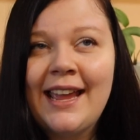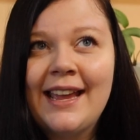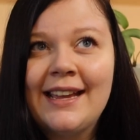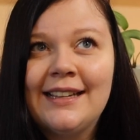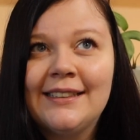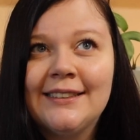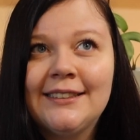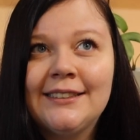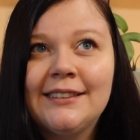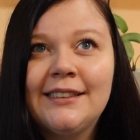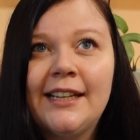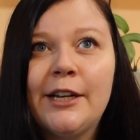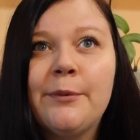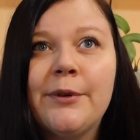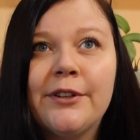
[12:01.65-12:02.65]
and
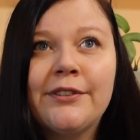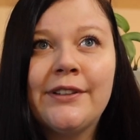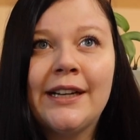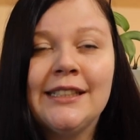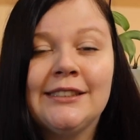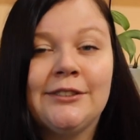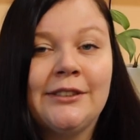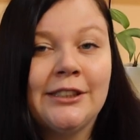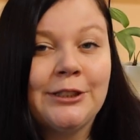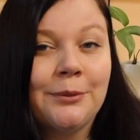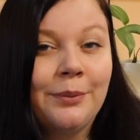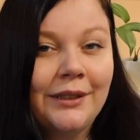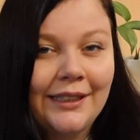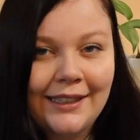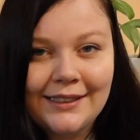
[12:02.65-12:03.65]
air purifiers around your
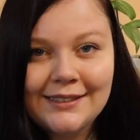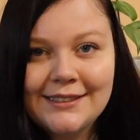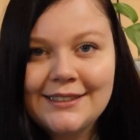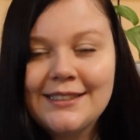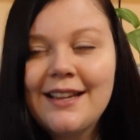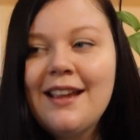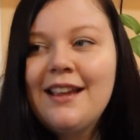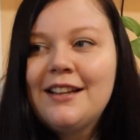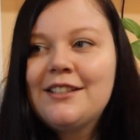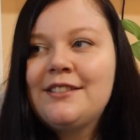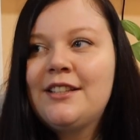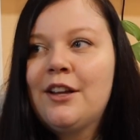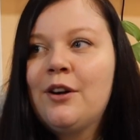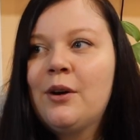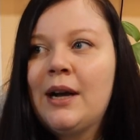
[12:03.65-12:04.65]
plants.
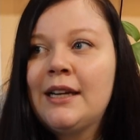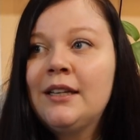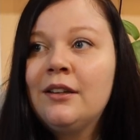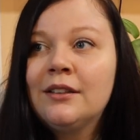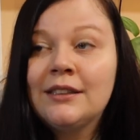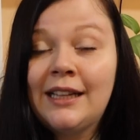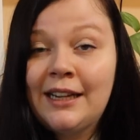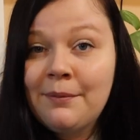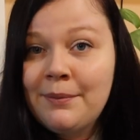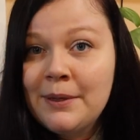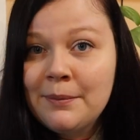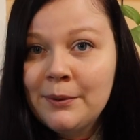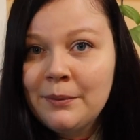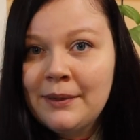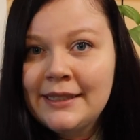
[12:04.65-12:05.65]
So I know a lot of
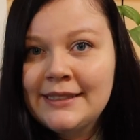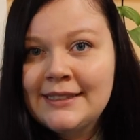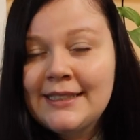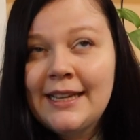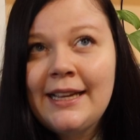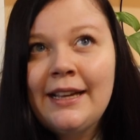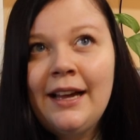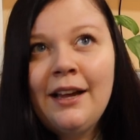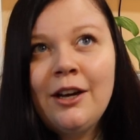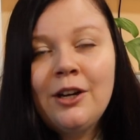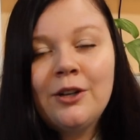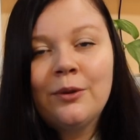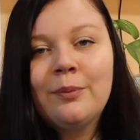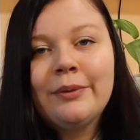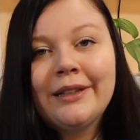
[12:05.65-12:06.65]
people might say,
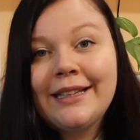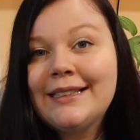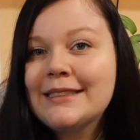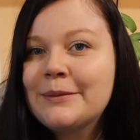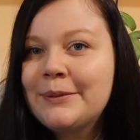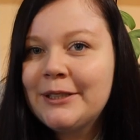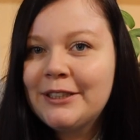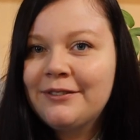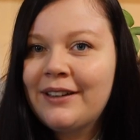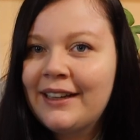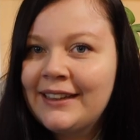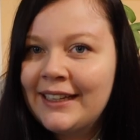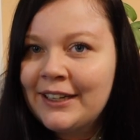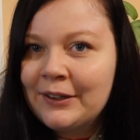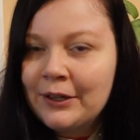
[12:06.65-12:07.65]
oh, plants purify
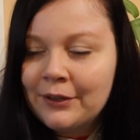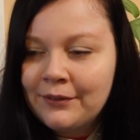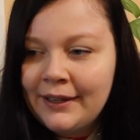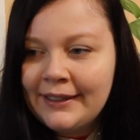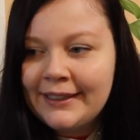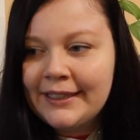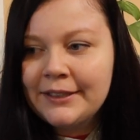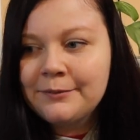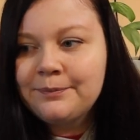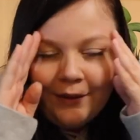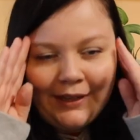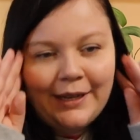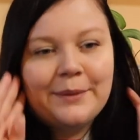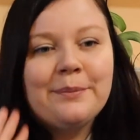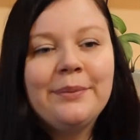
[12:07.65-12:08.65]
the air already.
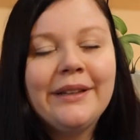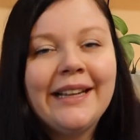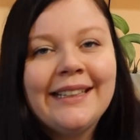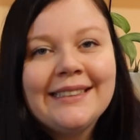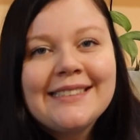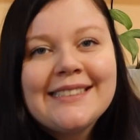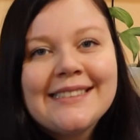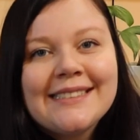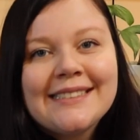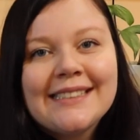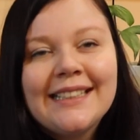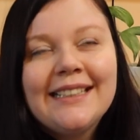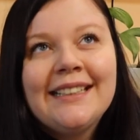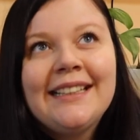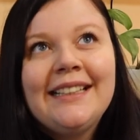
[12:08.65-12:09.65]
Okay, plants,
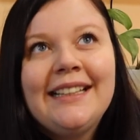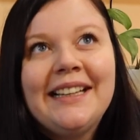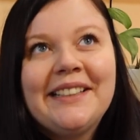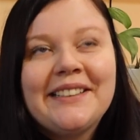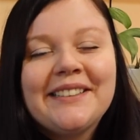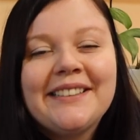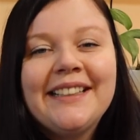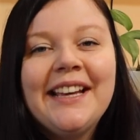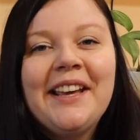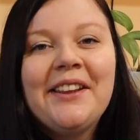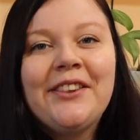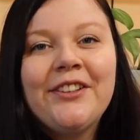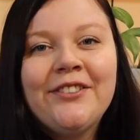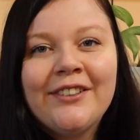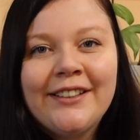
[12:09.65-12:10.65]

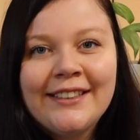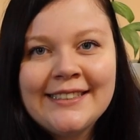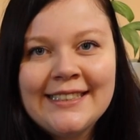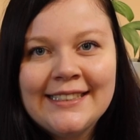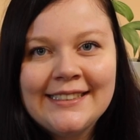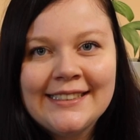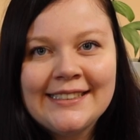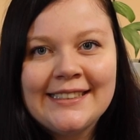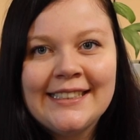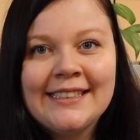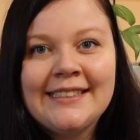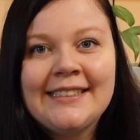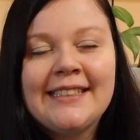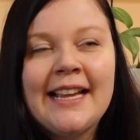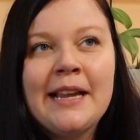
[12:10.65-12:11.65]
through
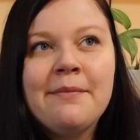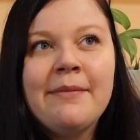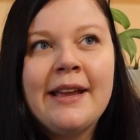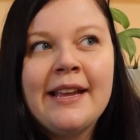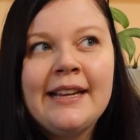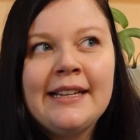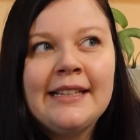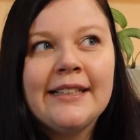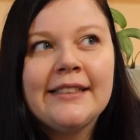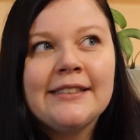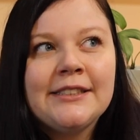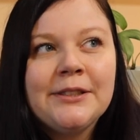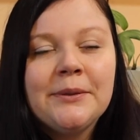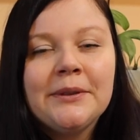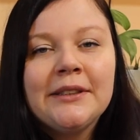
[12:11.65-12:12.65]
photosynthesis, they may
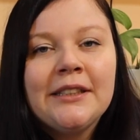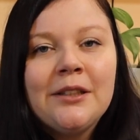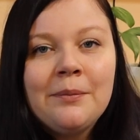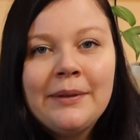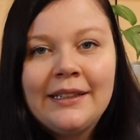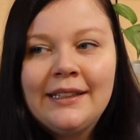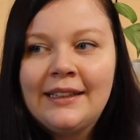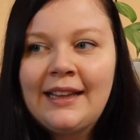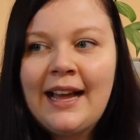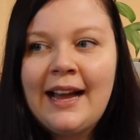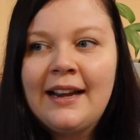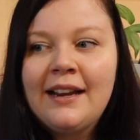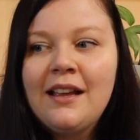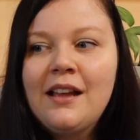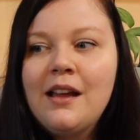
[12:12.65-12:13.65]
do a little bit of
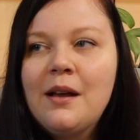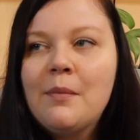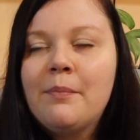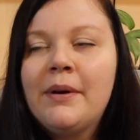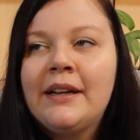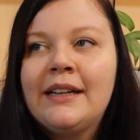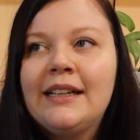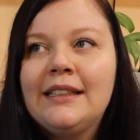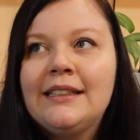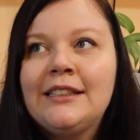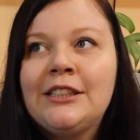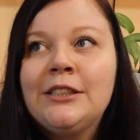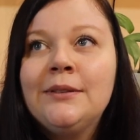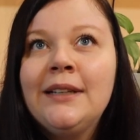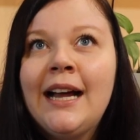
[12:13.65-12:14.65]
that, but
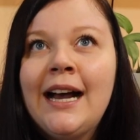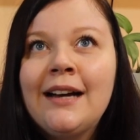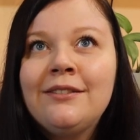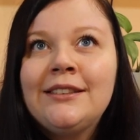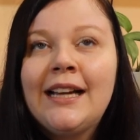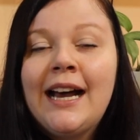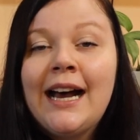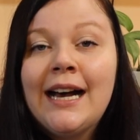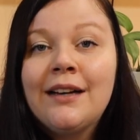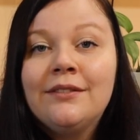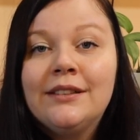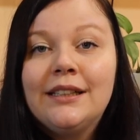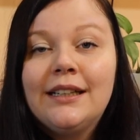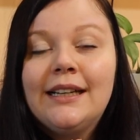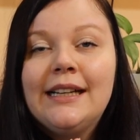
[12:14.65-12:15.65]
you would have to
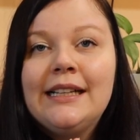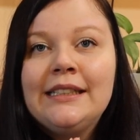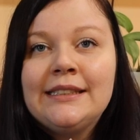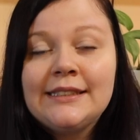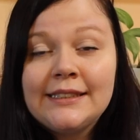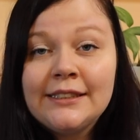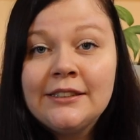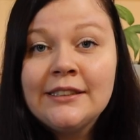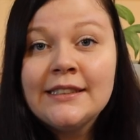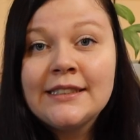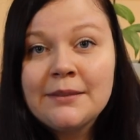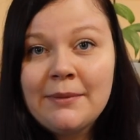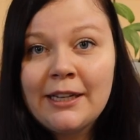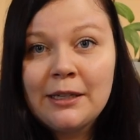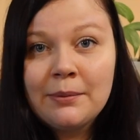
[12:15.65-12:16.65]
have a
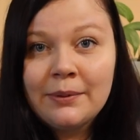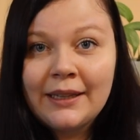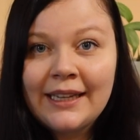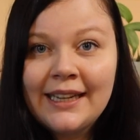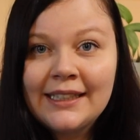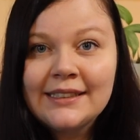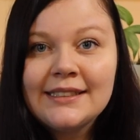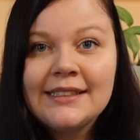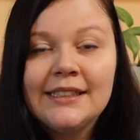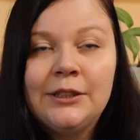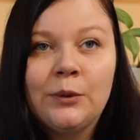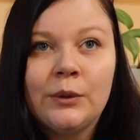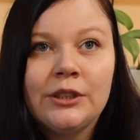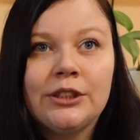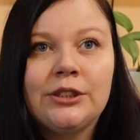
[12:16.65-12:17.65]
serious amount of plants in
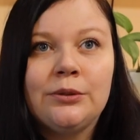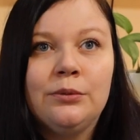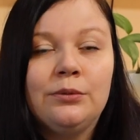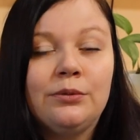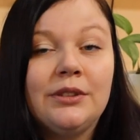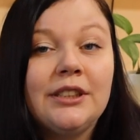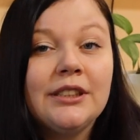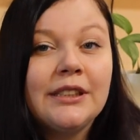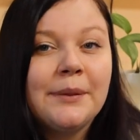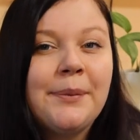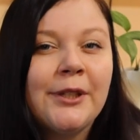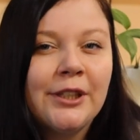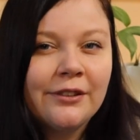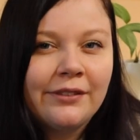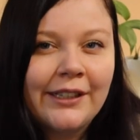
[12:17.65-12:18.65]
order to really
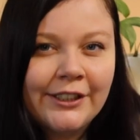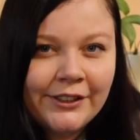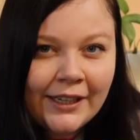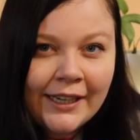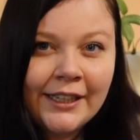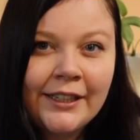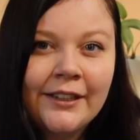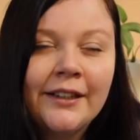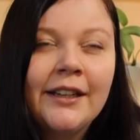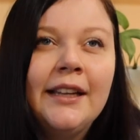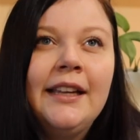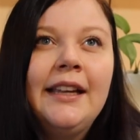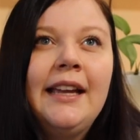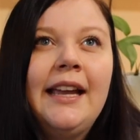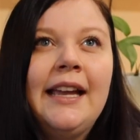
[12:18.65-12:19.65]
purify your air.
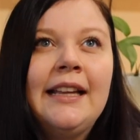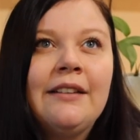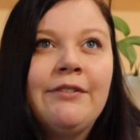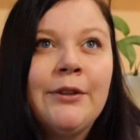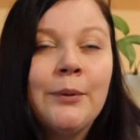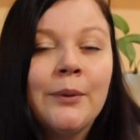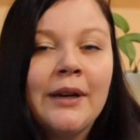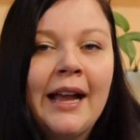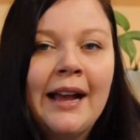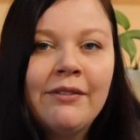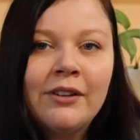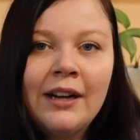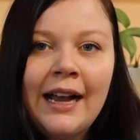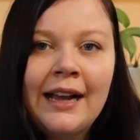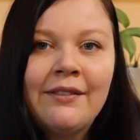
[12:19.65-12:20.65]
And if you were to
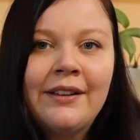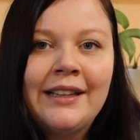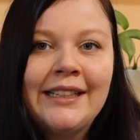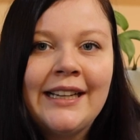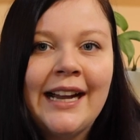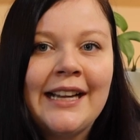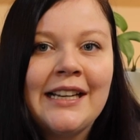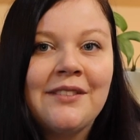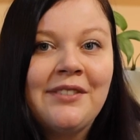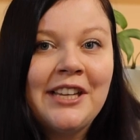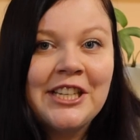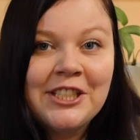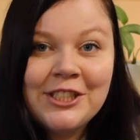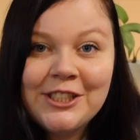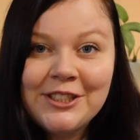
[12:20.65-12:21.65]
ever have any kind of
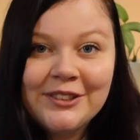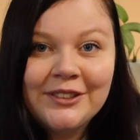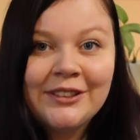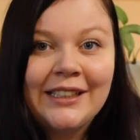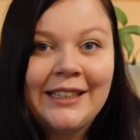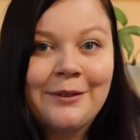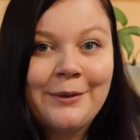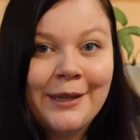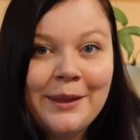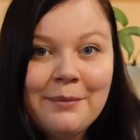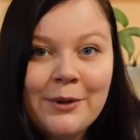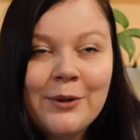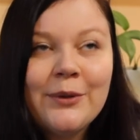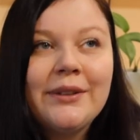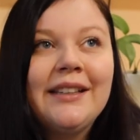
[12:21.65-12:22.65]
issue like with
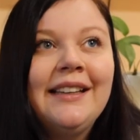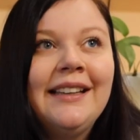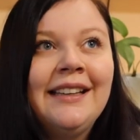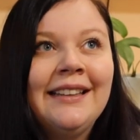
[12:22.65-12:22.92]
mold,